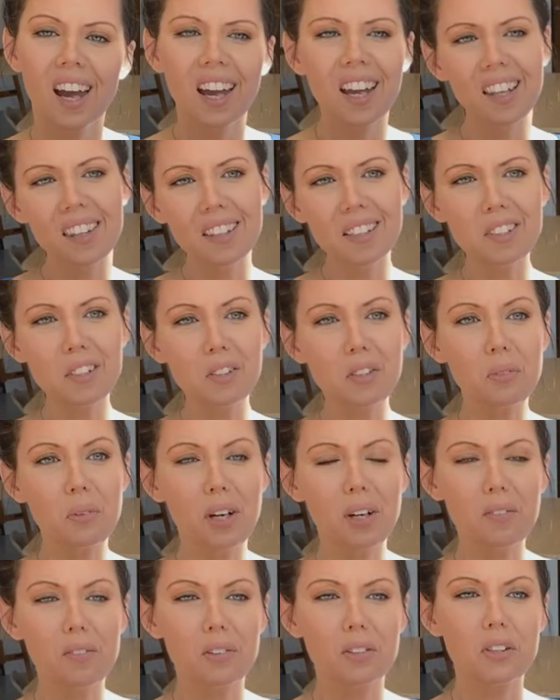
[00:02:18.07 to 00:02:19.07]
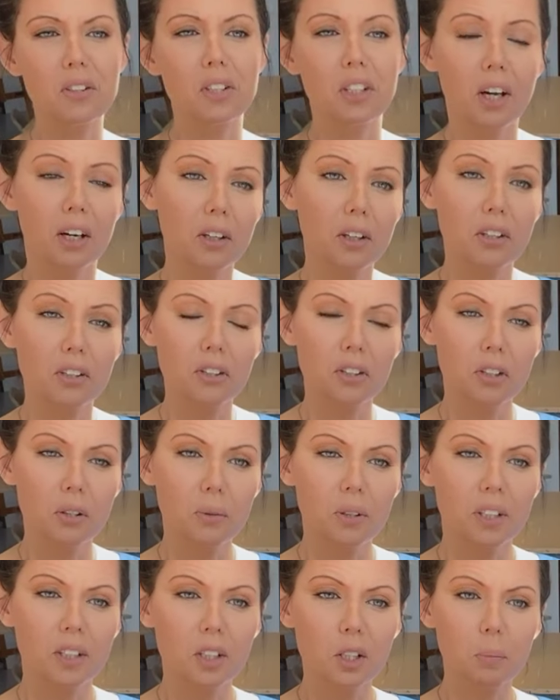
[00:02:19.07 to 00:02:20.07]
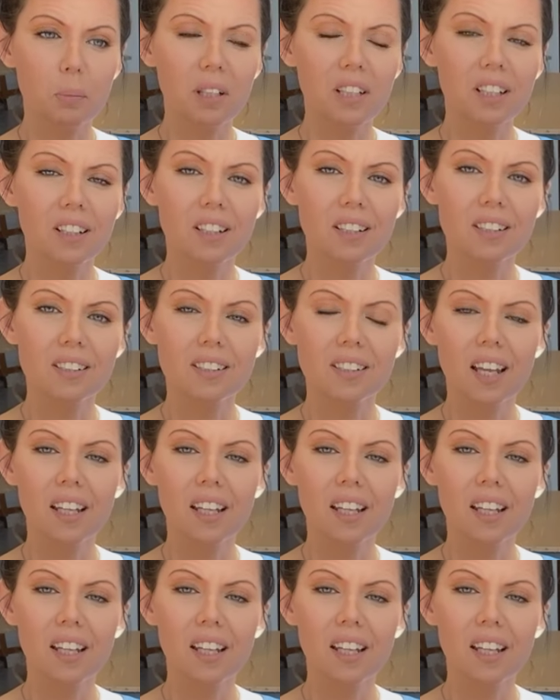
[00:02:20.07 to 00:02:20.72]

And this is great for younger students because